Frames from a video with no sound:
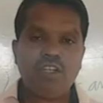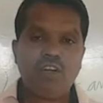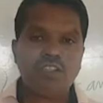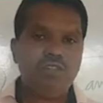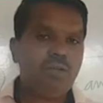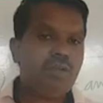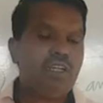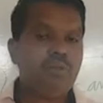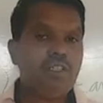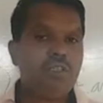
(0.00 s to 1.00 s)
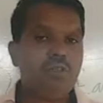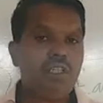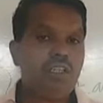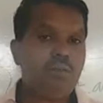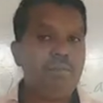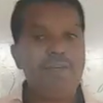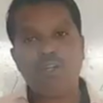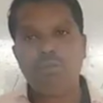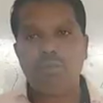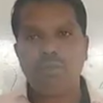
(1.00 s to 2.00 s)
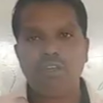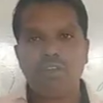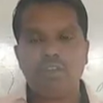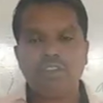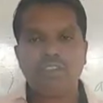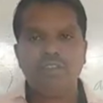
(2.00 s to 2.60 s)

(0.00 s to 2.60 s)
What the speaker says: rocks will become into the metamorphic rocks.